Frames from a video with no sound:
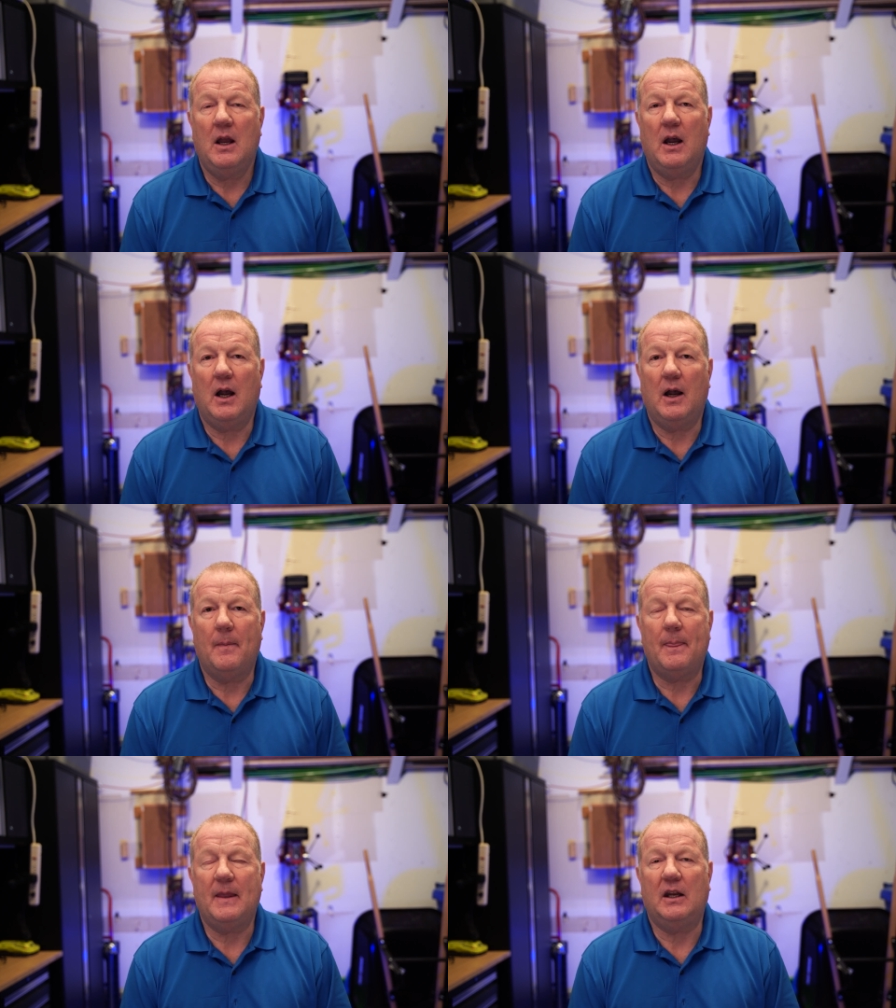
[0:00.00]

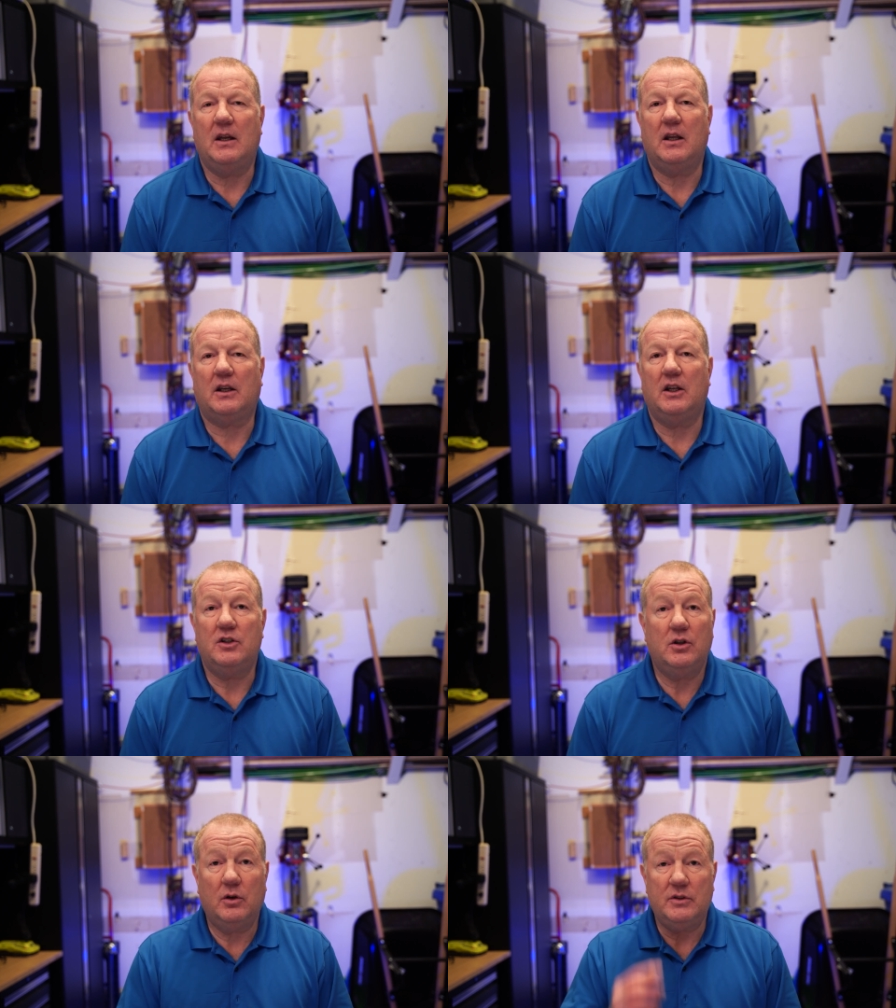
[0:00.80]
It can
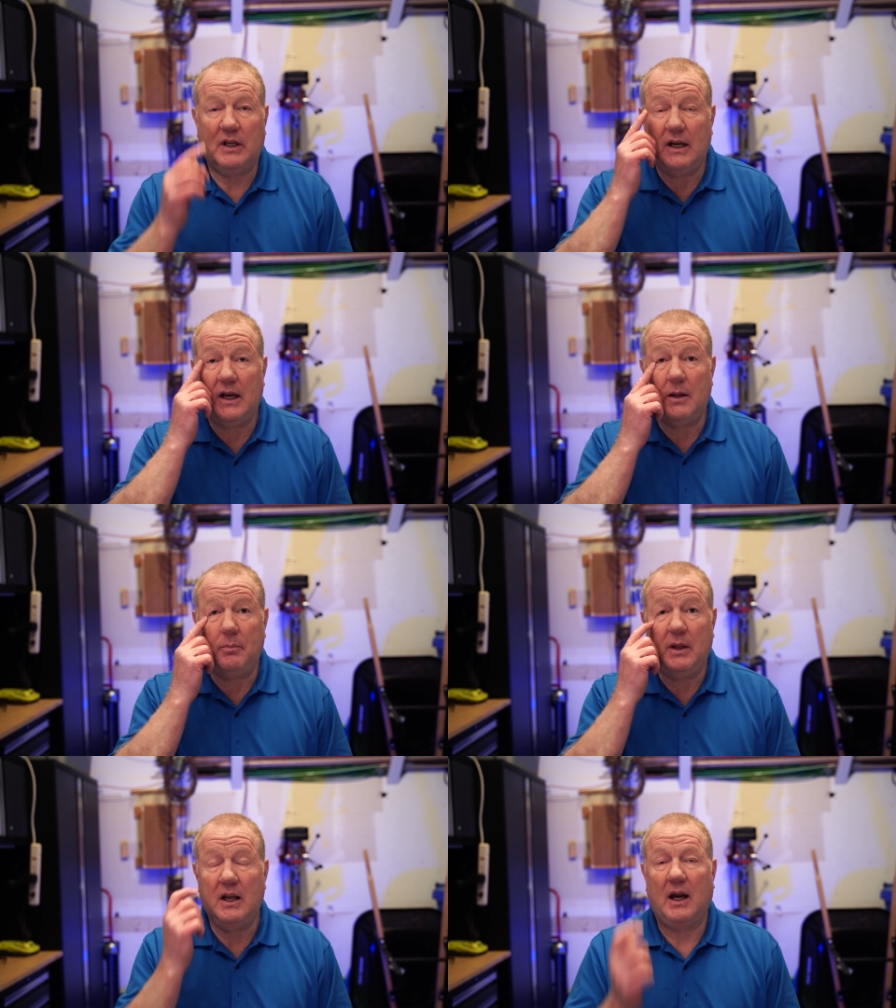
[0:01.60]
do
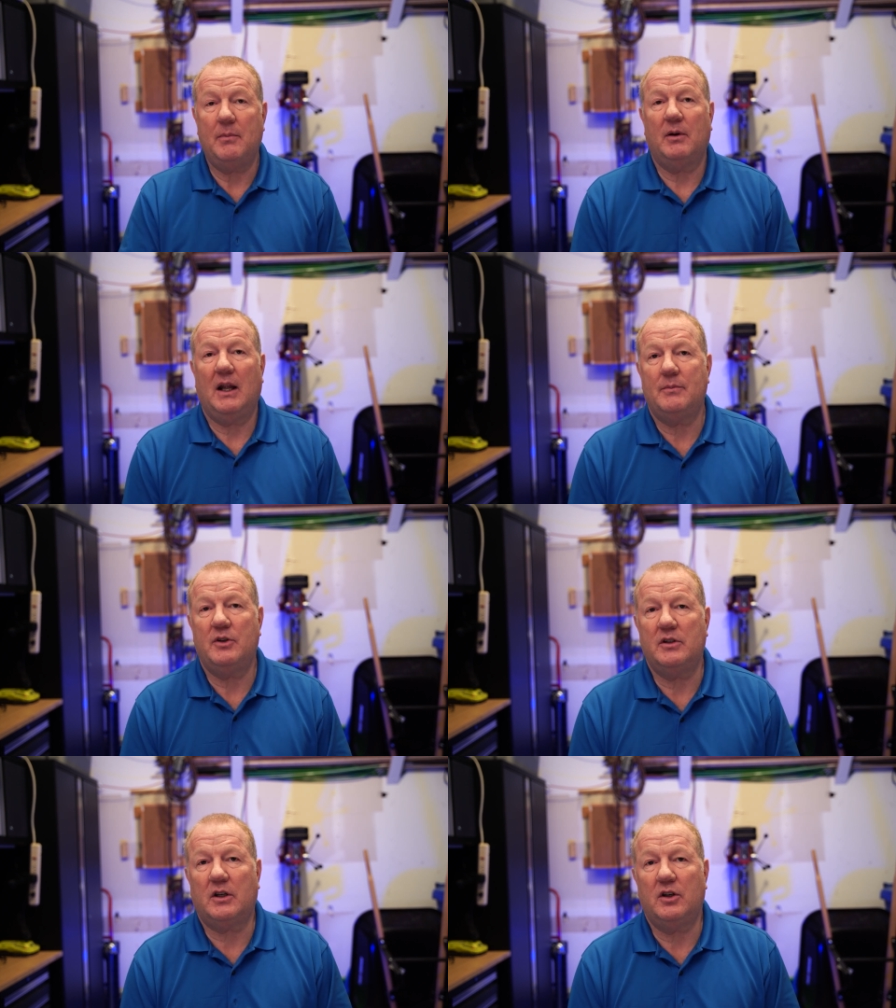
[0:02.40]
1080p
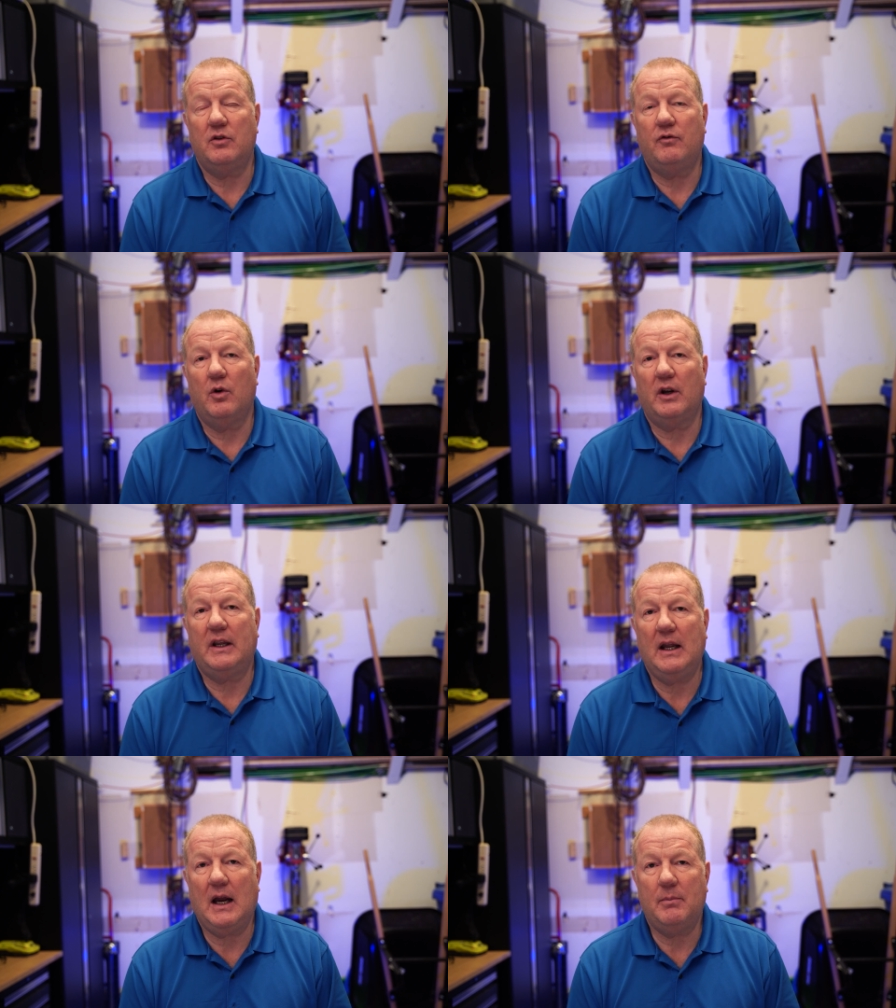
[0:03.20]
hyperlapses, it can do
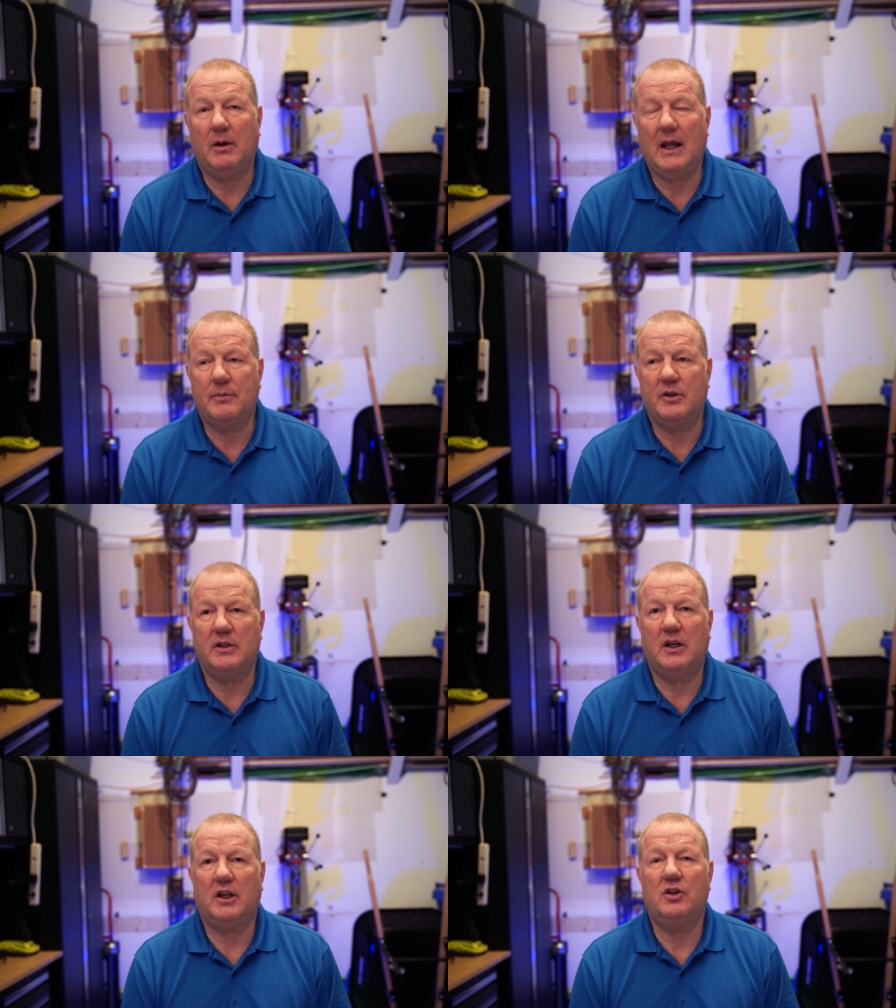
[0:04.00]
4K hyperlapses,
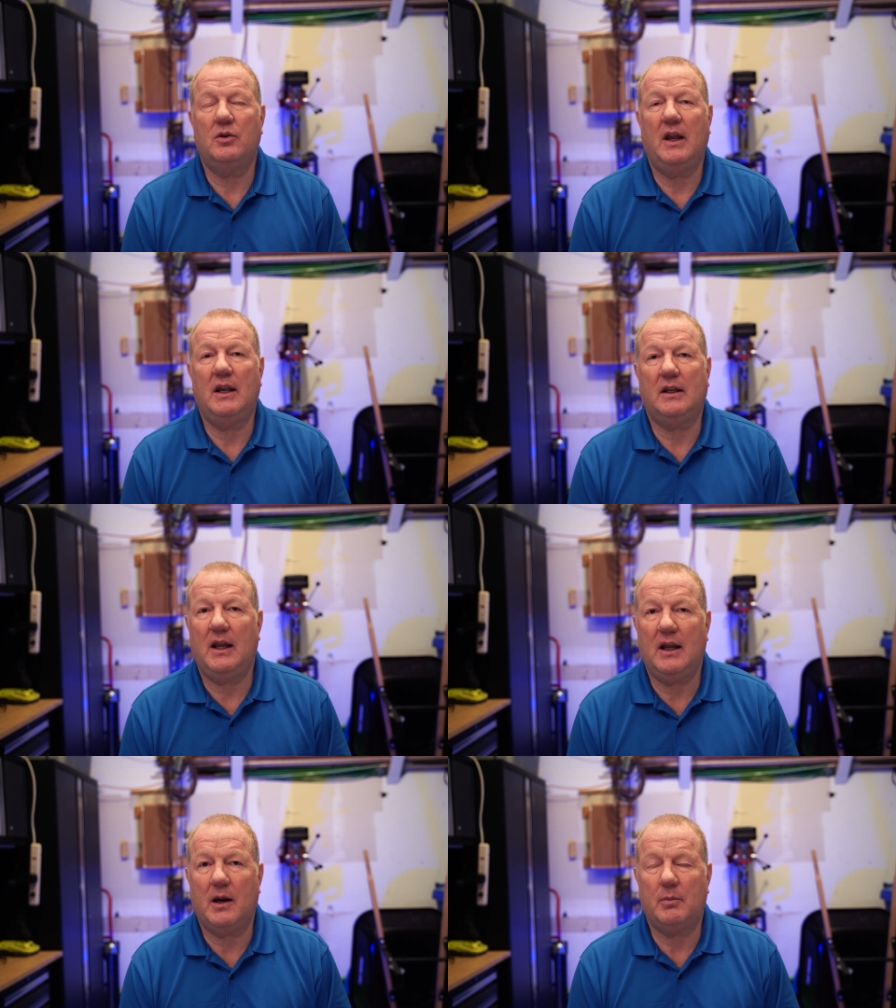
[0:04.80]
and it can do
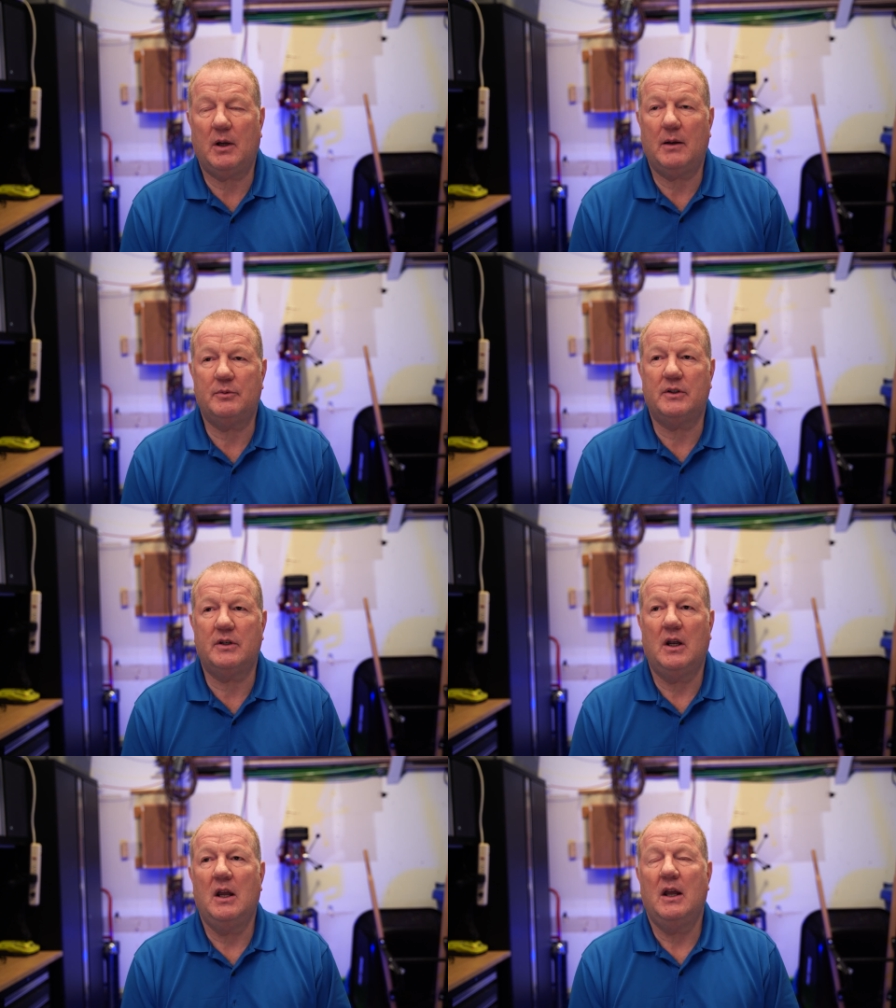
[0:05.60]
8K hyperlapses.